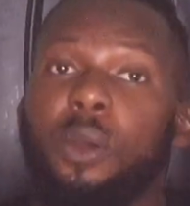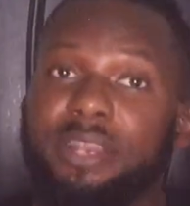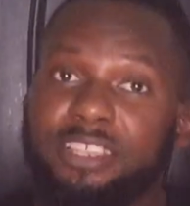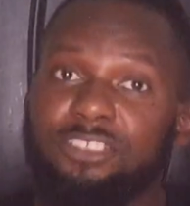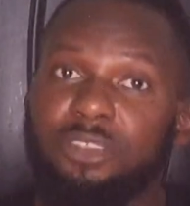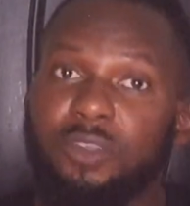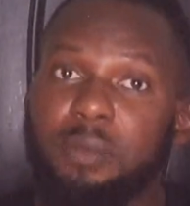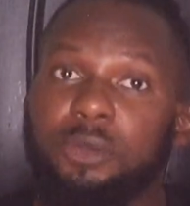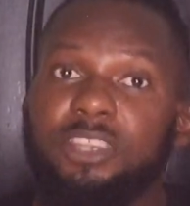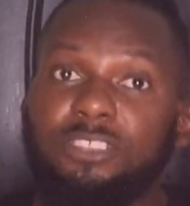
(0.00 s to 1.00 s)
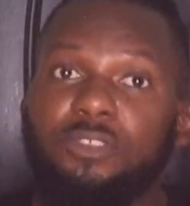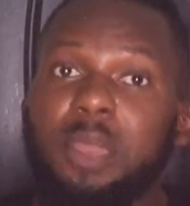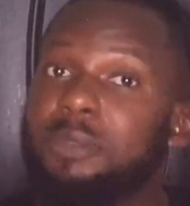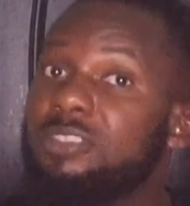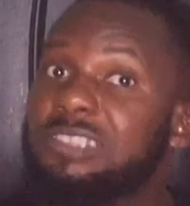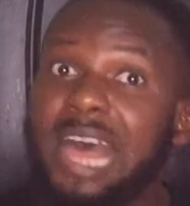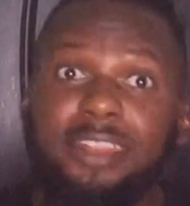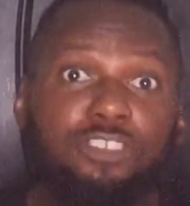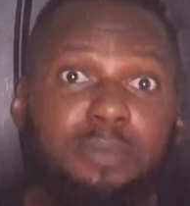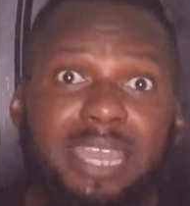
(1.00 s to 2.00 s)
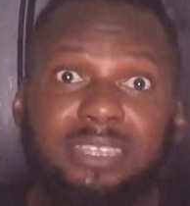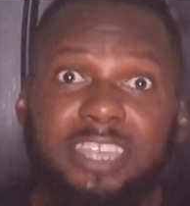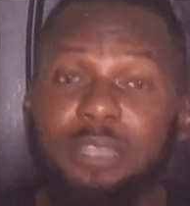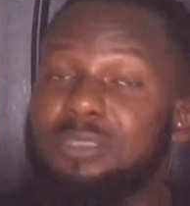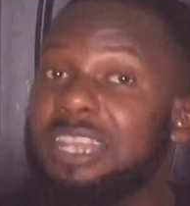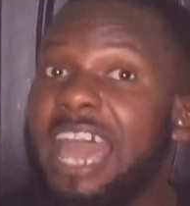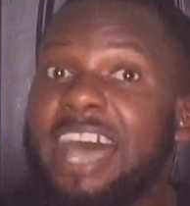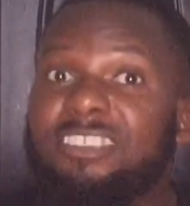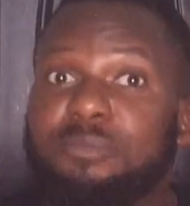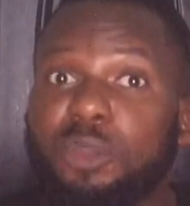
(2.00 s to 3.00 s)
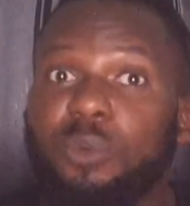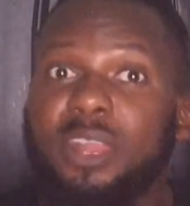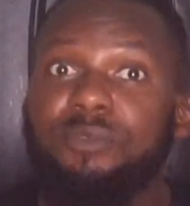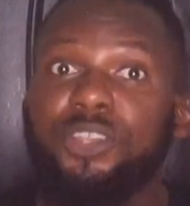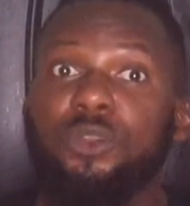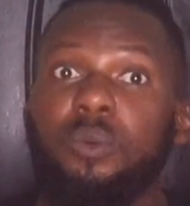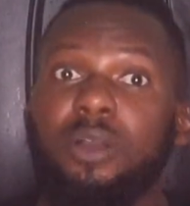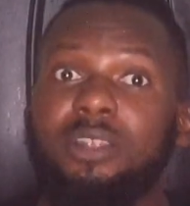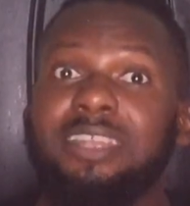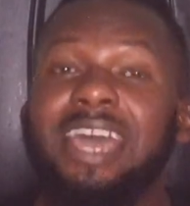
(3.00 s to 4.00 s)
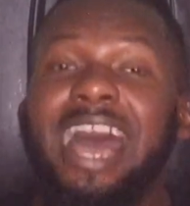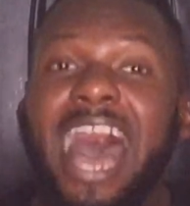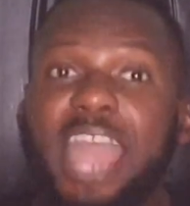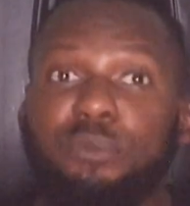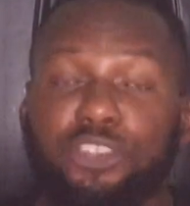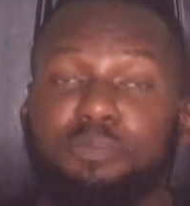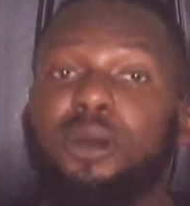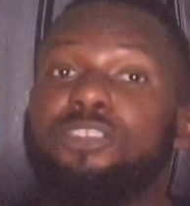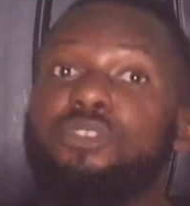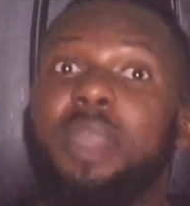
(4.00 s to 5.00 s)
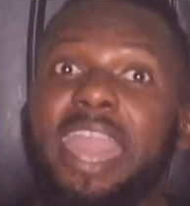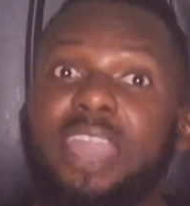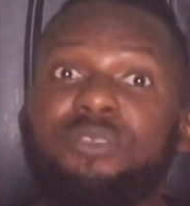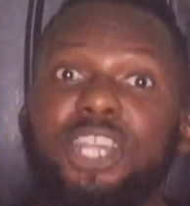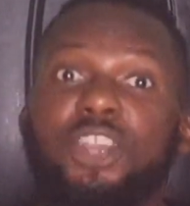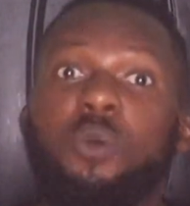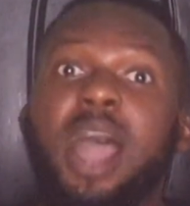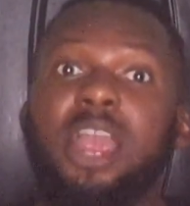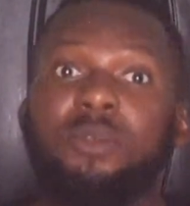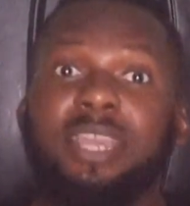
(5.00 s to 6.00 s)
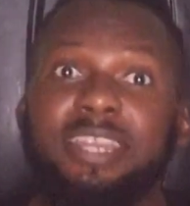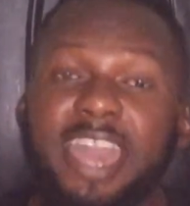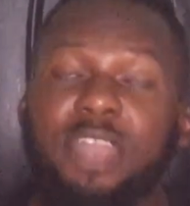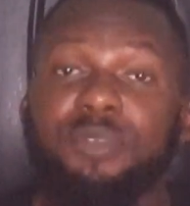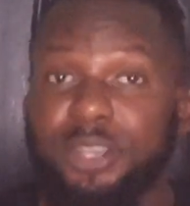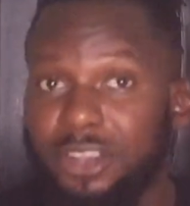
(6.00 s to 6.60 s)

on Instagram? On Instagram, you can slide into my DMs and ask me whatever you want. I respond to every inquiry and every